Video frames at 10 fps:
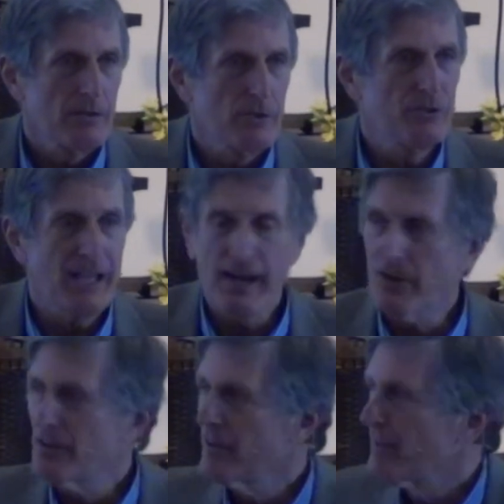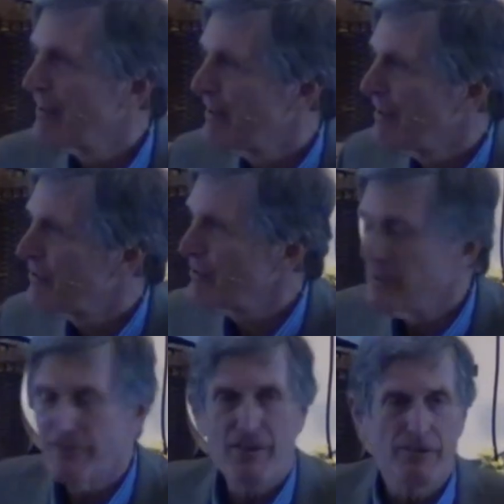who dared to
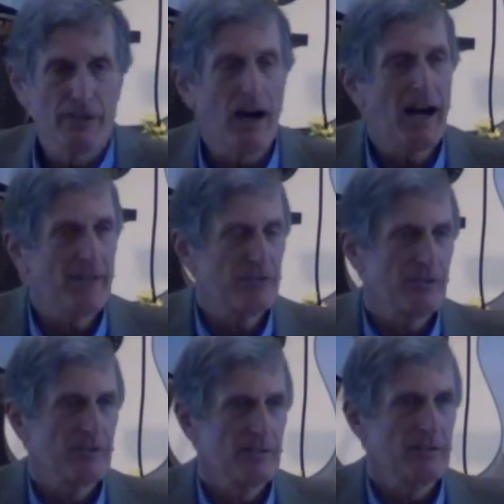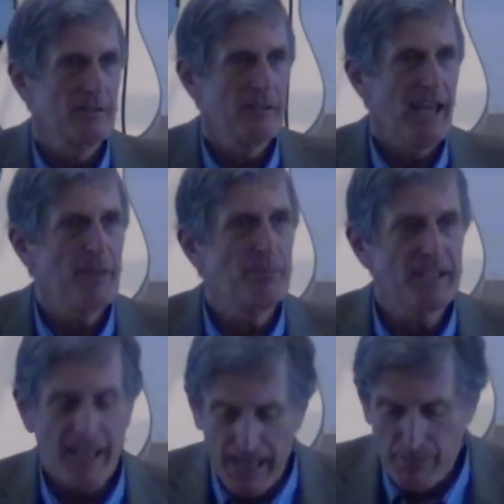live their lives and
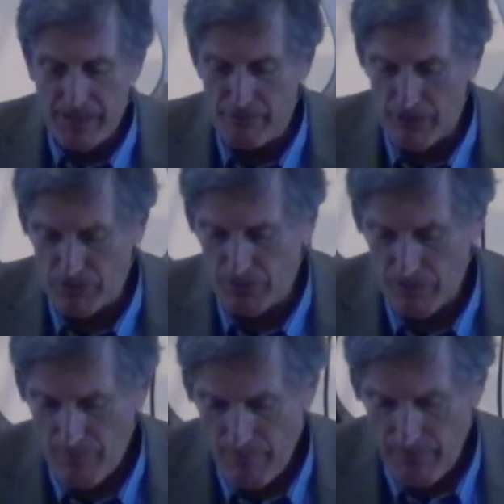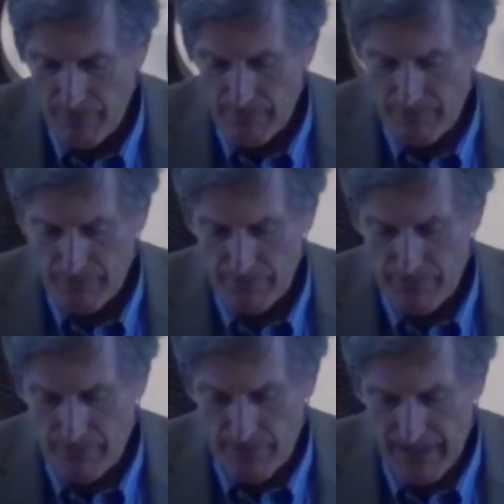became heroes.
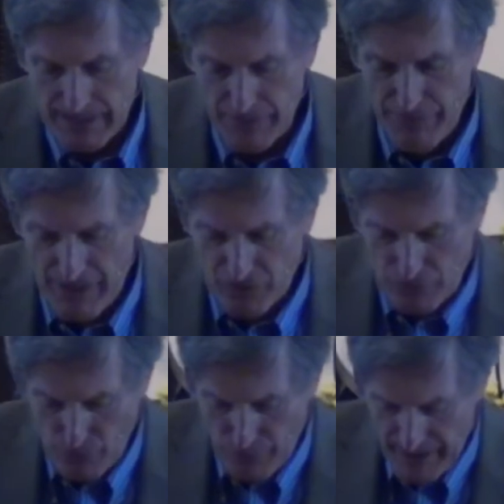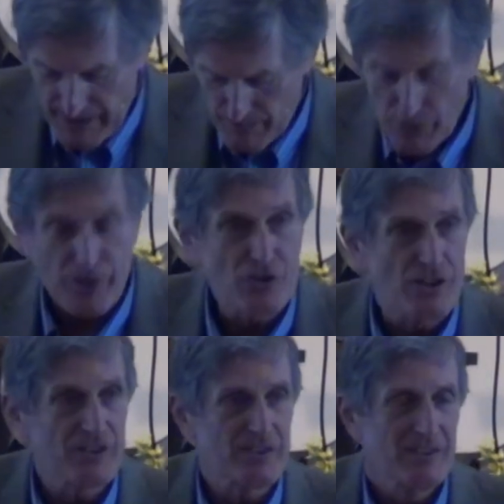They lived that story and
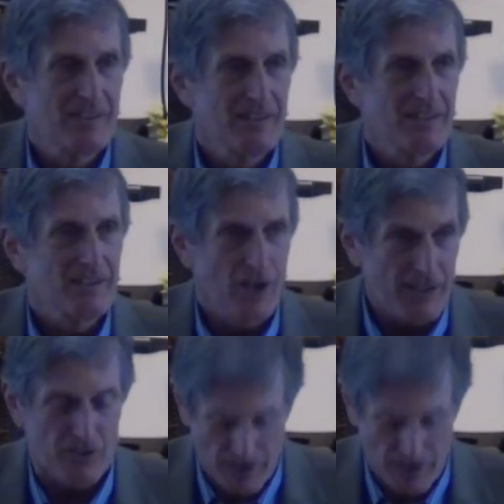emerged as God's